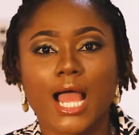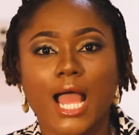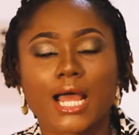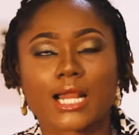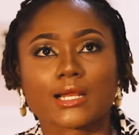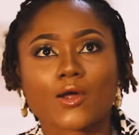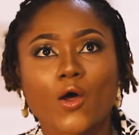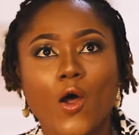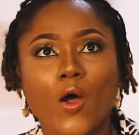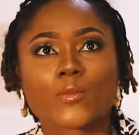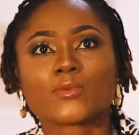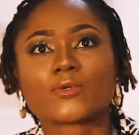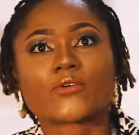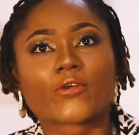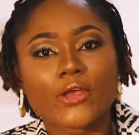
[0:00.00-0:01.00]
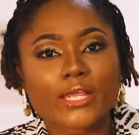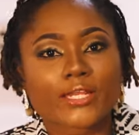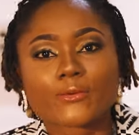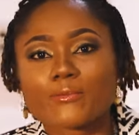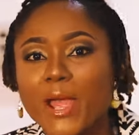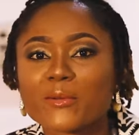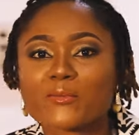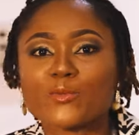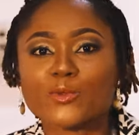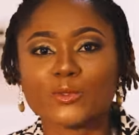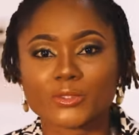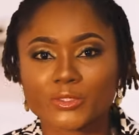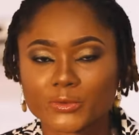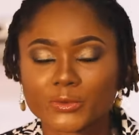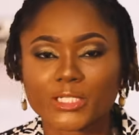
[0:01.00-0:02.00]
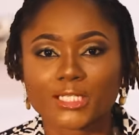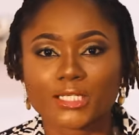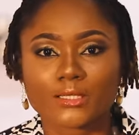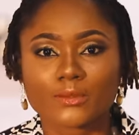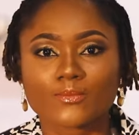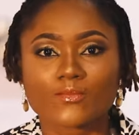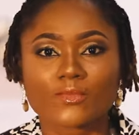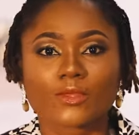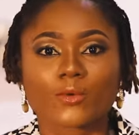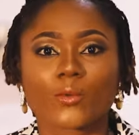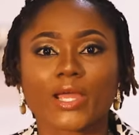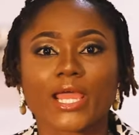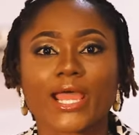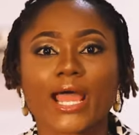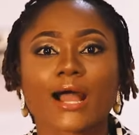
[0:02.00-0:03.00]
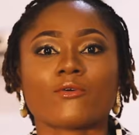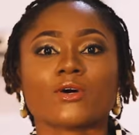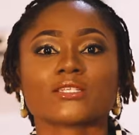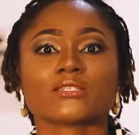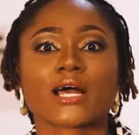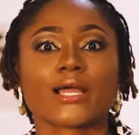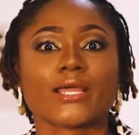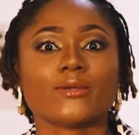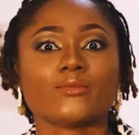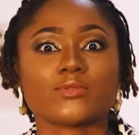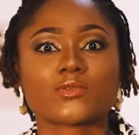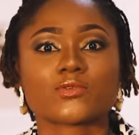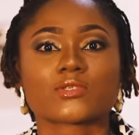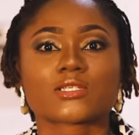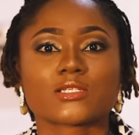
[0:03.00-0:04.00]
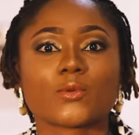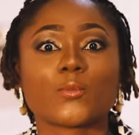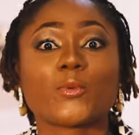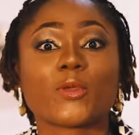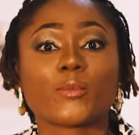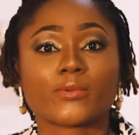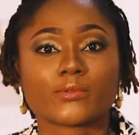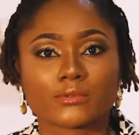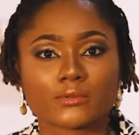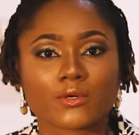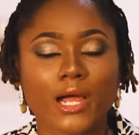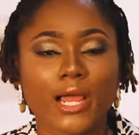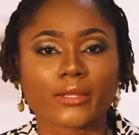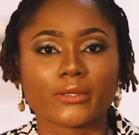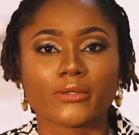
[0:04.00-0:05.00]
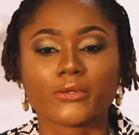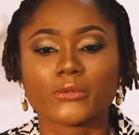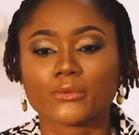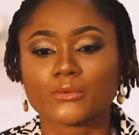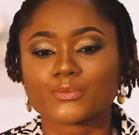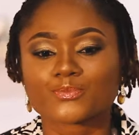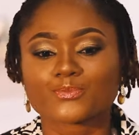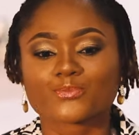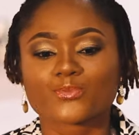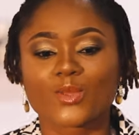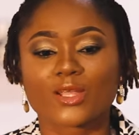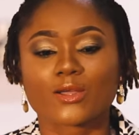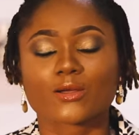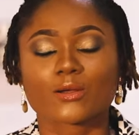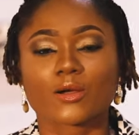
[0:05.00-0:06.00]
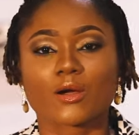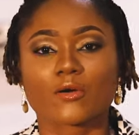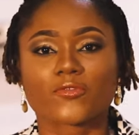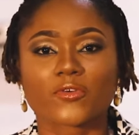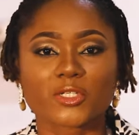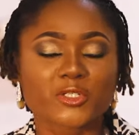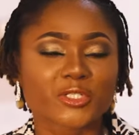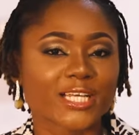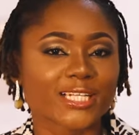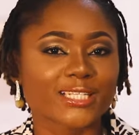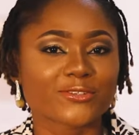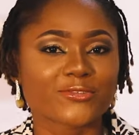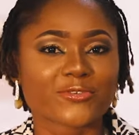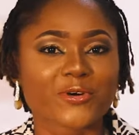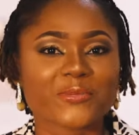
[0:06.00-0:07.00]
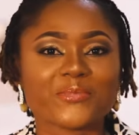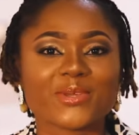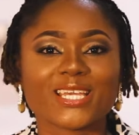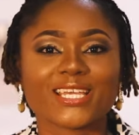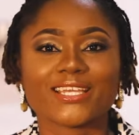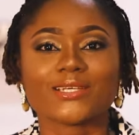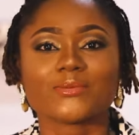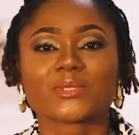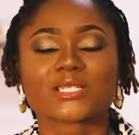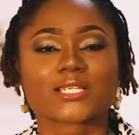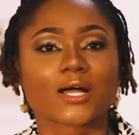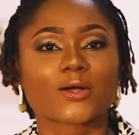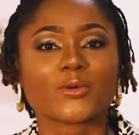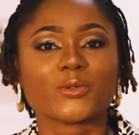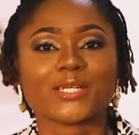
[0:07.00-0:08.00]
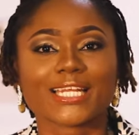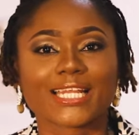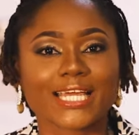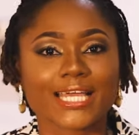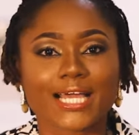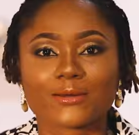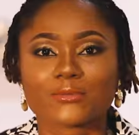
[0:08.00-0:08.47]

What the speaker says: an upgrade in my mood, really, where I was now able to see people who I knew. Fortunately for me, Mr. Kunle